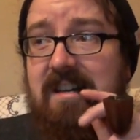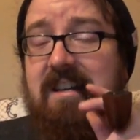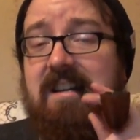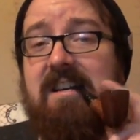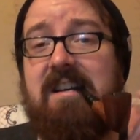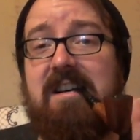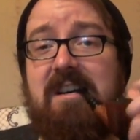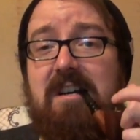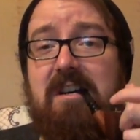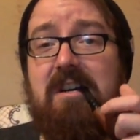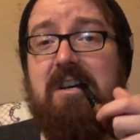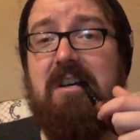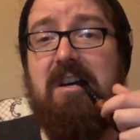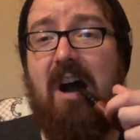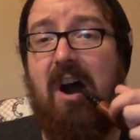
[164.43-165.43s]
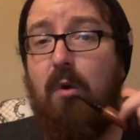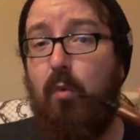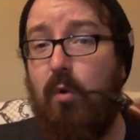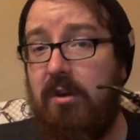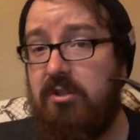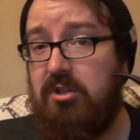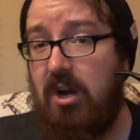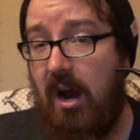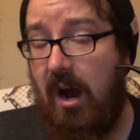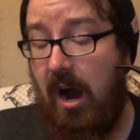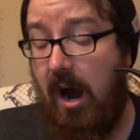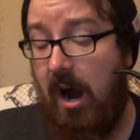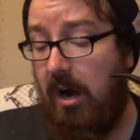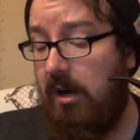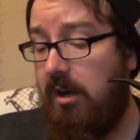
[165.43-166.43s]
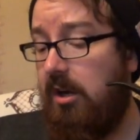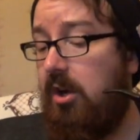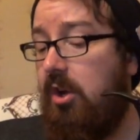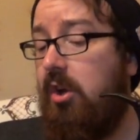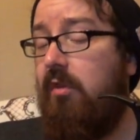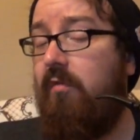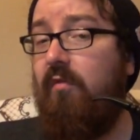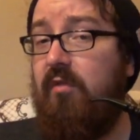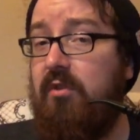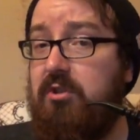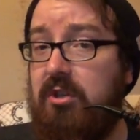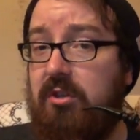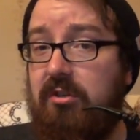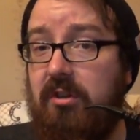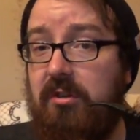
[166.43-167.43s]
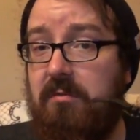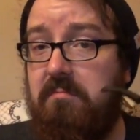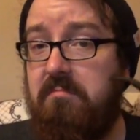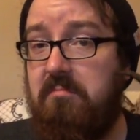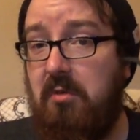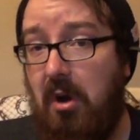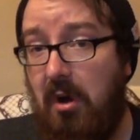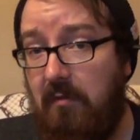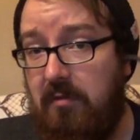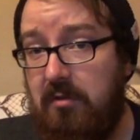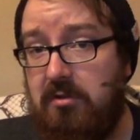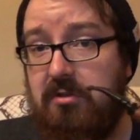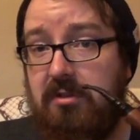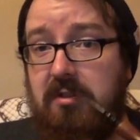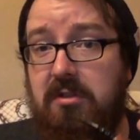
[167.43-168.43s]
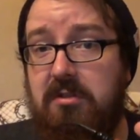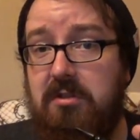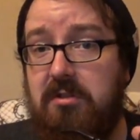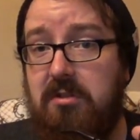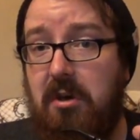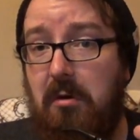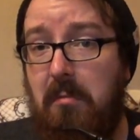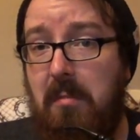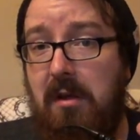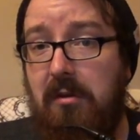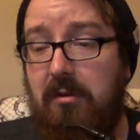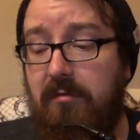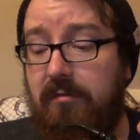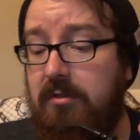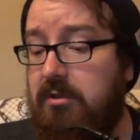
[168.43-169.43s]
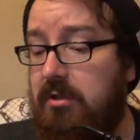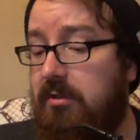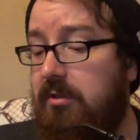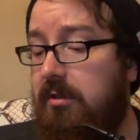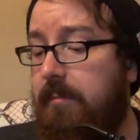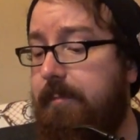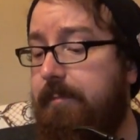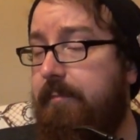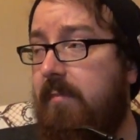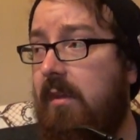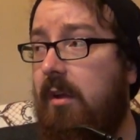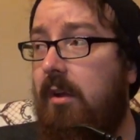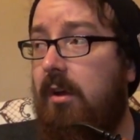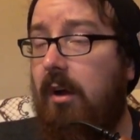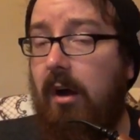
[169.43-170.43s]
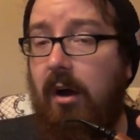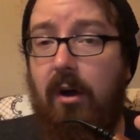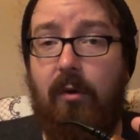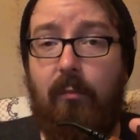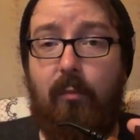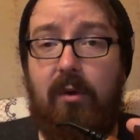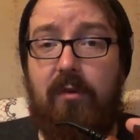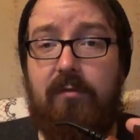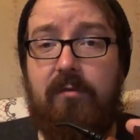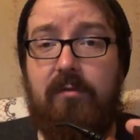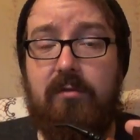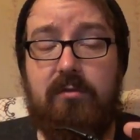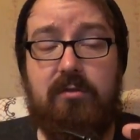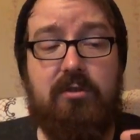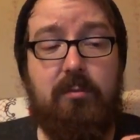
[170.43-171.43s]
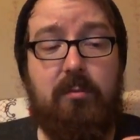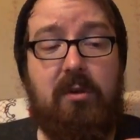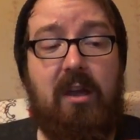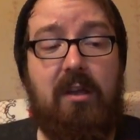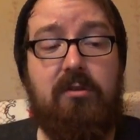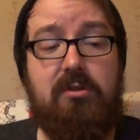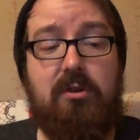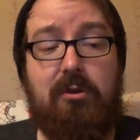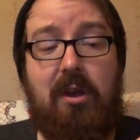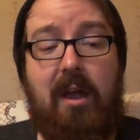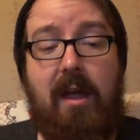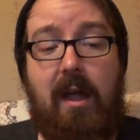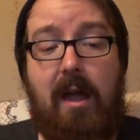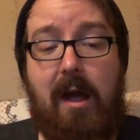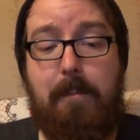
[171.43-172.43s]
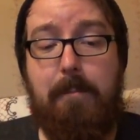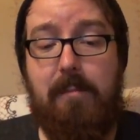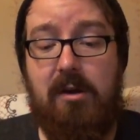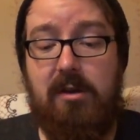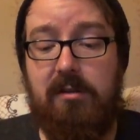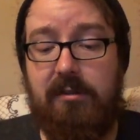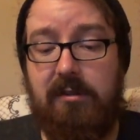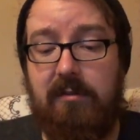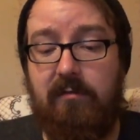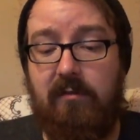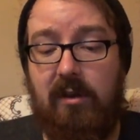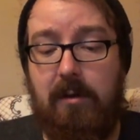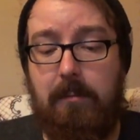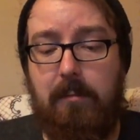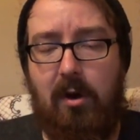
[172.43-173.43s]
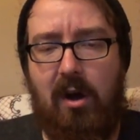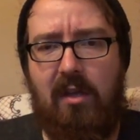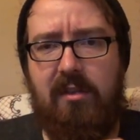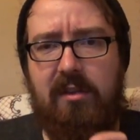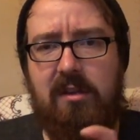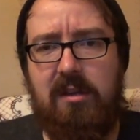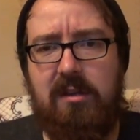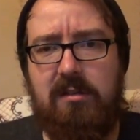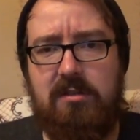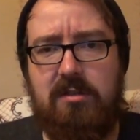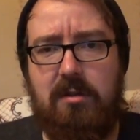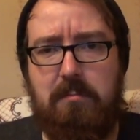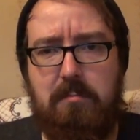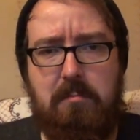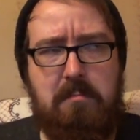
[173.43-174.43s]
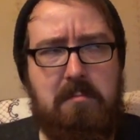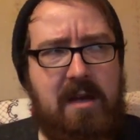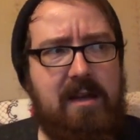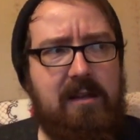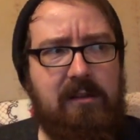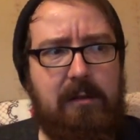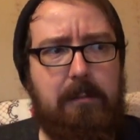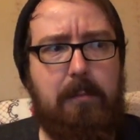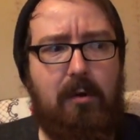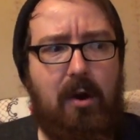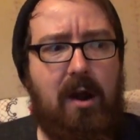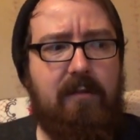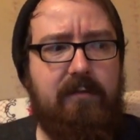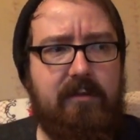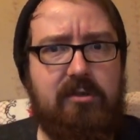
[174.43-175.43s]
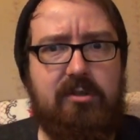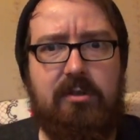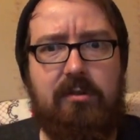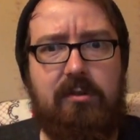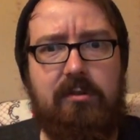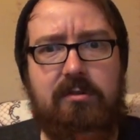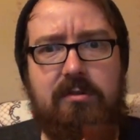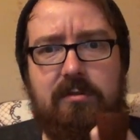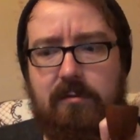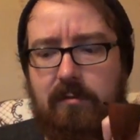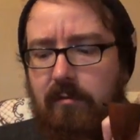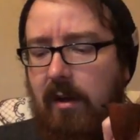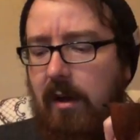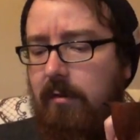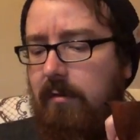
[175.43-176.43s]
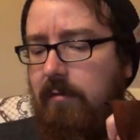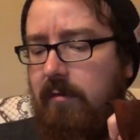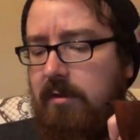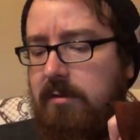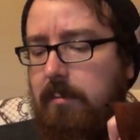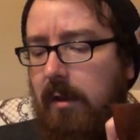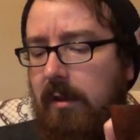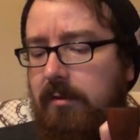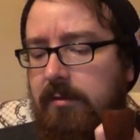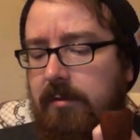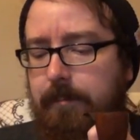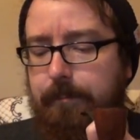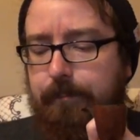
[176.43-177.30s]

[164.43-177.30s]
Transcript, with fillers: uh, which are Virginia, obviously, because it's called Mellow Virginia, um, with some Kentucky and Burley in there. But I think it's mainly bright Virginias that are in this blend.